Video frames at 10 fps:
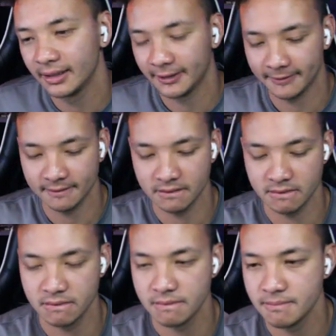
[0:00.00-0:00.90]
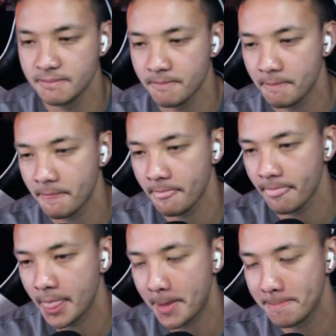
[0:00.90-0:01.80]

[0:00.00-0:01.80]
For example, let's see what it looks like.